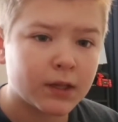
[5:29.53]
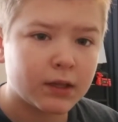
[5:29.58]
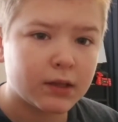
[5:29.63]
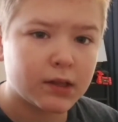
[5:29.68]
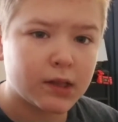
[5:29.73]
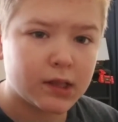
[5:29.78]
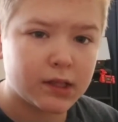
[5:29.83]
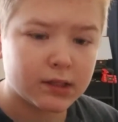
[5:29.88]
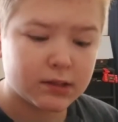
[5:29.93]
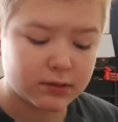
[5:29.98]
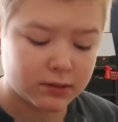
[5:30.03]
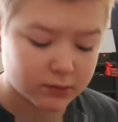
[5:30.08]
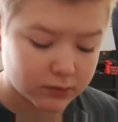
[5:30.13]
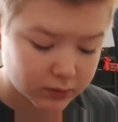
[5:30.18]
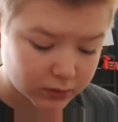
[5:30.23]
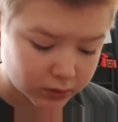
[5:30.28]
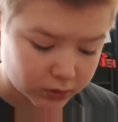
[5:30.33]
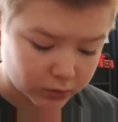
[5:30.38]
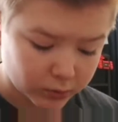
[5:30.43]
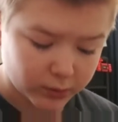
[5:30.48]
this is a
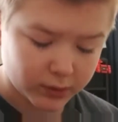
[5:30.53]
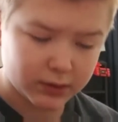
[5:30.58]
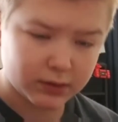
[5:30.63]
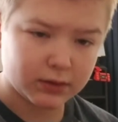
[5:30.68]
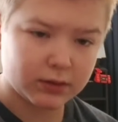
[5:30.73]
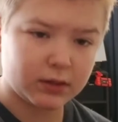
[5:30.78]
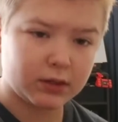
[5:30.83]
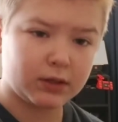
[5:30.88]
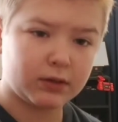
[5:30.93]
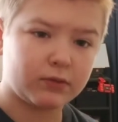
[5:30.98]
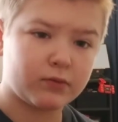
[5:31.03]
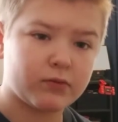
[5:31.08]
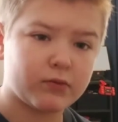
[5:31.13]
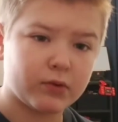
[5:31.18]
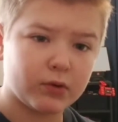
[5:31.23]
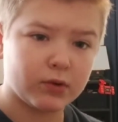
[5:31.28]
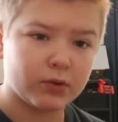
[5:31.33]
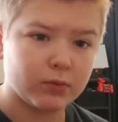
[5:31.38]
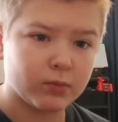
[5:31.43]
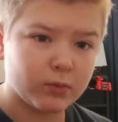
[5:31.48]
great thing
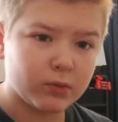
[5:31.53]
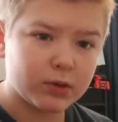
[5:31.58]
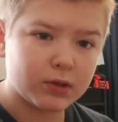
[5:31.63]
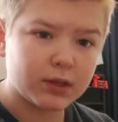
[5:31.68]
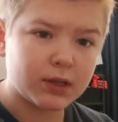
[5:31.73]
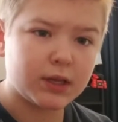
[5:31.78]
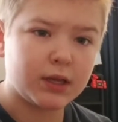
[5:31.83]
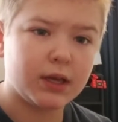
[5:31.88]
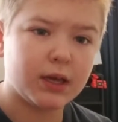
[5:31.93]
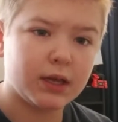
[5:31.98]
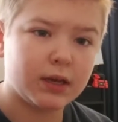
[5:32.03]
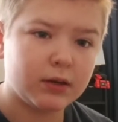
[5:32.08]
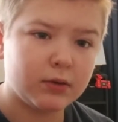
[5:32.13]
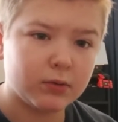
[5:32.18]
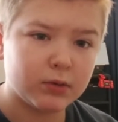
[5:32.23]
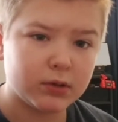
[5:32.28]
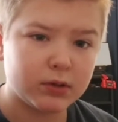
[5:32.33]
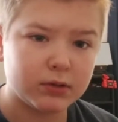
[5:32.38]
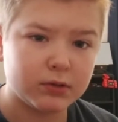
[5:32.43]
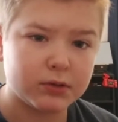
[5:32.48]
for really
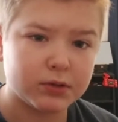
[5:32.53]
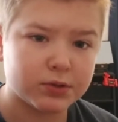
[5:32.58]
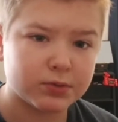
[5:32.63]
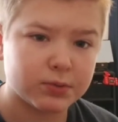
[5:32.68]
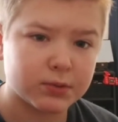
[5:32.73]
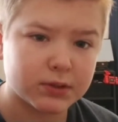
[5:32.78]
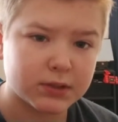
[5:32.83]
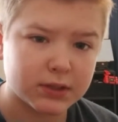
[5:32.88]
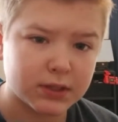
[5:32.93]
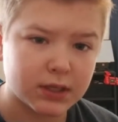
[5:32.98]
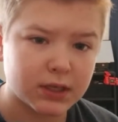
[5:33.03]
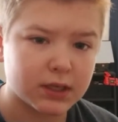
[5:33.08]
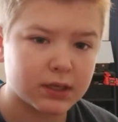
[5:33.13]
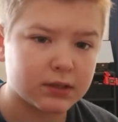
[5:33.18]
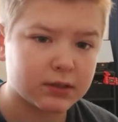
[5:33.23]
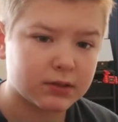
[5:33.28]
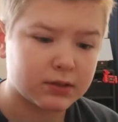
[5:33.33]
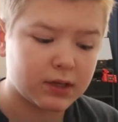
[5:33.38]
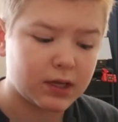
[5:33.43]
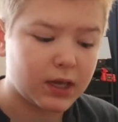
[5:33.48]
anyone who just wants to get
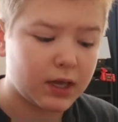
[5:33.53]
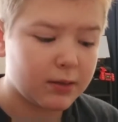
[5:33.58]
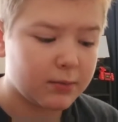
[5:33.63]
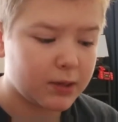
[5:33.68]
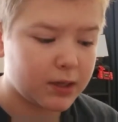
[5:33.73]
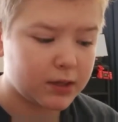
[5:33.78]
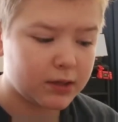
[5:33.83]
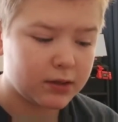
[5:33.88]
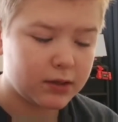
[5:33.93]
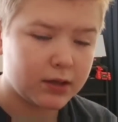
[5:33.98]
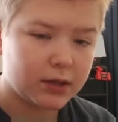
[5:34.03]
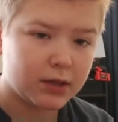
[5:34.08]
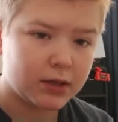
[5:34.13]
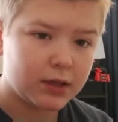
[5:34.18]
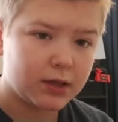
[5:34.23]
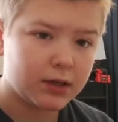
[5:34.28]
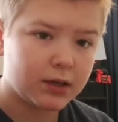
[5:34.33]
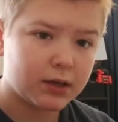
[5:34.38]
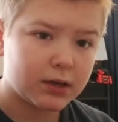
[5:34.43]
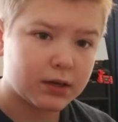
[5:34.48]
into gaming,
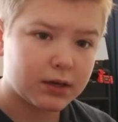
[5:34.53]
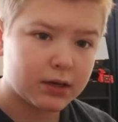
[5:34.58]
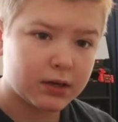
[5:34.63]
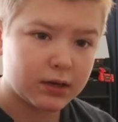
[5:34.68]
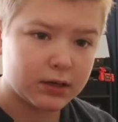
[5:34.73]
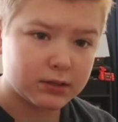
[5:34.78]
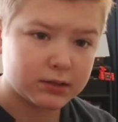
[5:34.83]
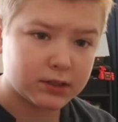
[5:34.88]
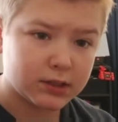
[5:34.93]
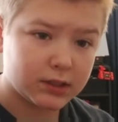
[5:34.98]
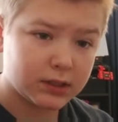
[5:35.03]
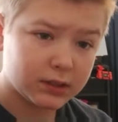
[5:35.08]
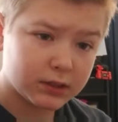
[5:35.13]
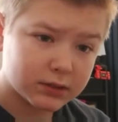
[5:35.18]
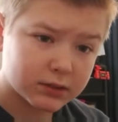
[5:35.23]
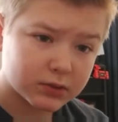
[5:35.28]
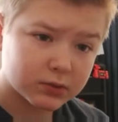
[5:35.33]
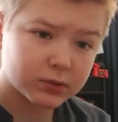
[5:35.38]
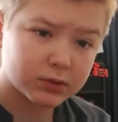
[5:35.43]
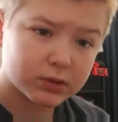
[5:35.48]
because it
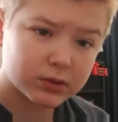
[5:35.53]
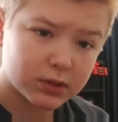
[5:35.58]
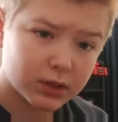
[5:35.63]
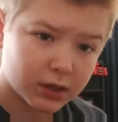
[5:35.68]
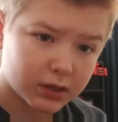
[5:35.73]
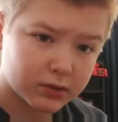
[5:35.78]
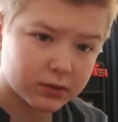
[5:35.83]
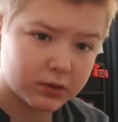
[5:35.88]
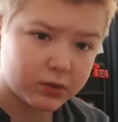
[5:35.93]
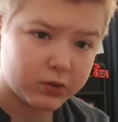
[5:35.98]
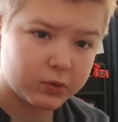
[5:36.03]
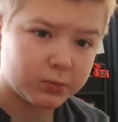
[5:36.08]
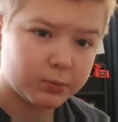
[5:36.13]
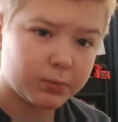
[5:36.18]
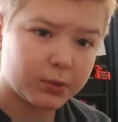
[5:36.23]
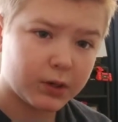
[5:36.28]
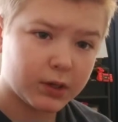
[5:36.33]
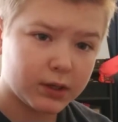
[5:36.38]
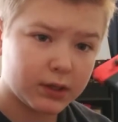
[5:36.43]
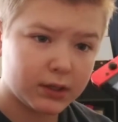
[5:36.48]
is $300,
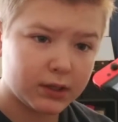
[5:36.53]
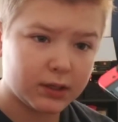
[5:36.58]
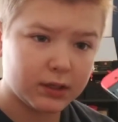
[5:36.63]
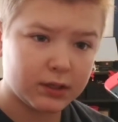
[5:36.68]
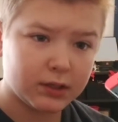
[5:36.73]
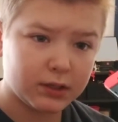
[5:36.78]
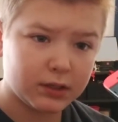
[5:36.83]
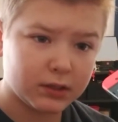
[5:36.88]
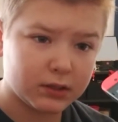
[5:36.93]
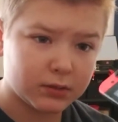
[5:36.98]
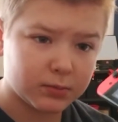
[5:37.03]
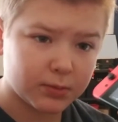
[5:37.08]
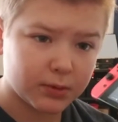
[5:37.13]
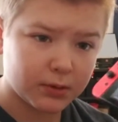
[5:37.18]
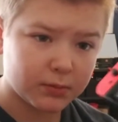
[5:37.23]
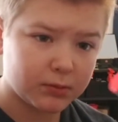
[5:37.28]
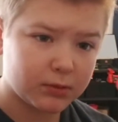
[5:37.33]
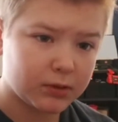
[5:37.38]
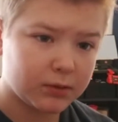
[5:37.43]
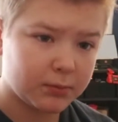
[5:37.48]
but it is
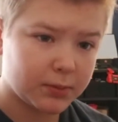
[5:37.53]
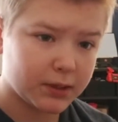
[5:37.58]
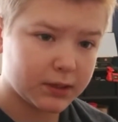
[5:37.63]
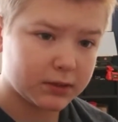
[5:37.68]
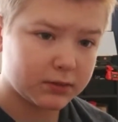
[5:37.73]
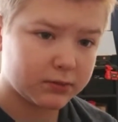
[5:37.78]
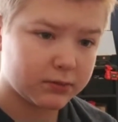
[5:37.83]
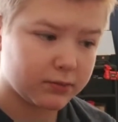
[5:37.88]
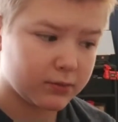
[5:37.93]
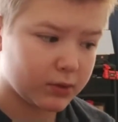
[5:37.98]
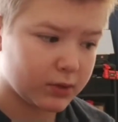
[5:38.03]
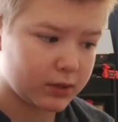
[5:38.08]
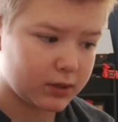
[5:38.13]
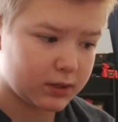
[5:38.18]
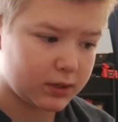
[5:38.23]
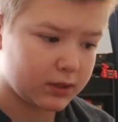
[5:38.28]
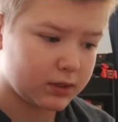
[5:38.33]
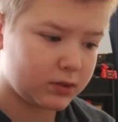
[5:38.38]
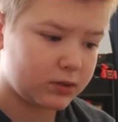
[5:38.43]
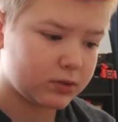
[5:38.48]
probably the best for
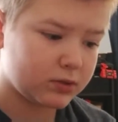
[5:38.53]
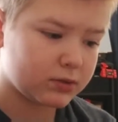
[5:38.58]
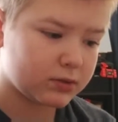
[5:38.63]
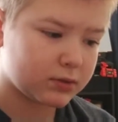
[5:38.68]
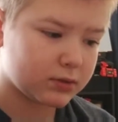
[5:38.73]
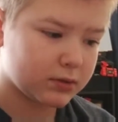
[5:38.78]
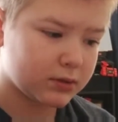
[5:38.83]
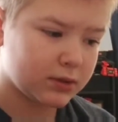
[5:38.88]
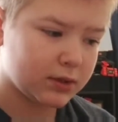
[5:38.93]
any ages,